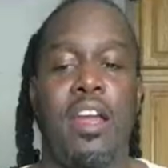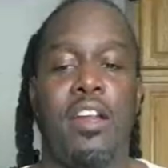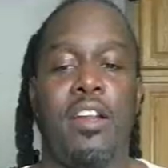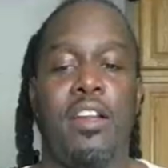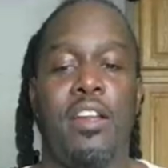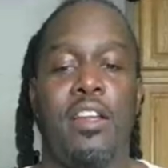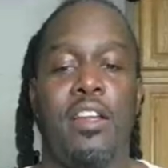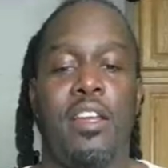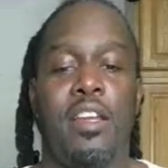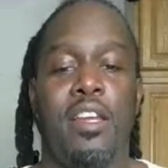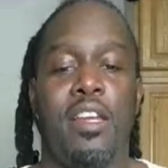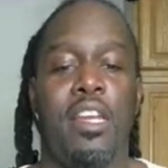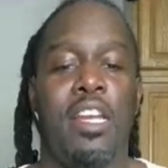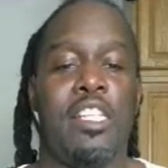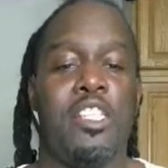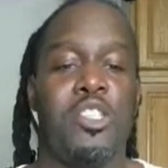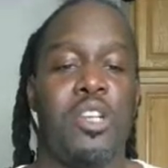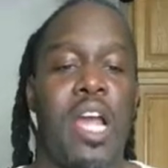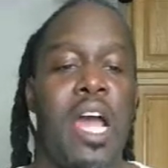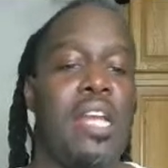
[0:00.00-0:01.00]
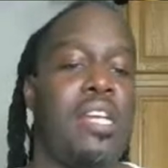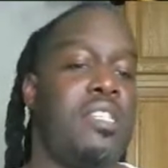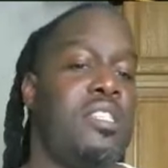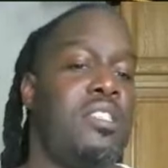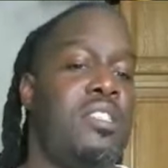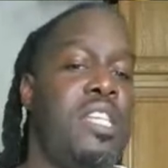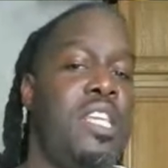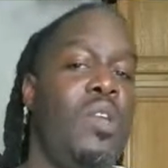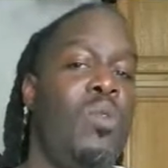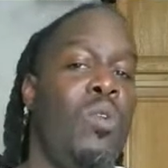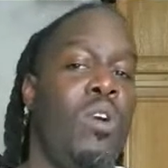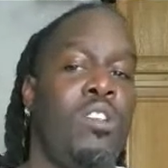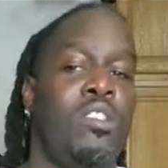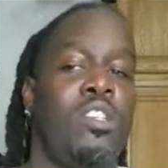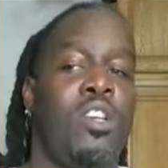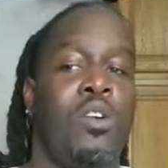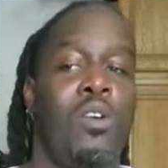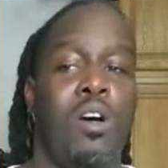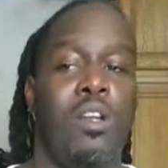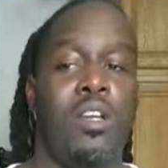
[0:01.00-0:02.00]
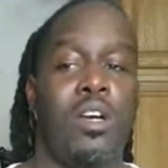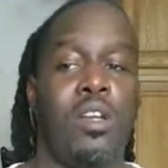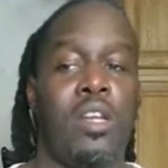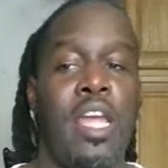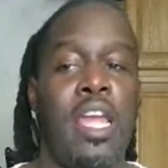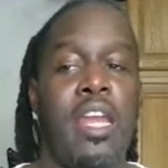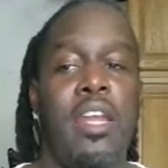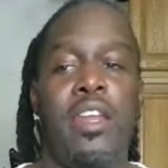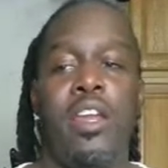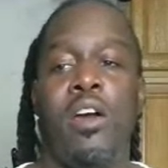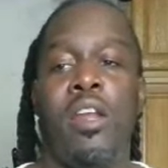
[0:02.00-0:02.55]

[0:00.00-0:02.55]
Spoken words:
there and trying to see what's going on.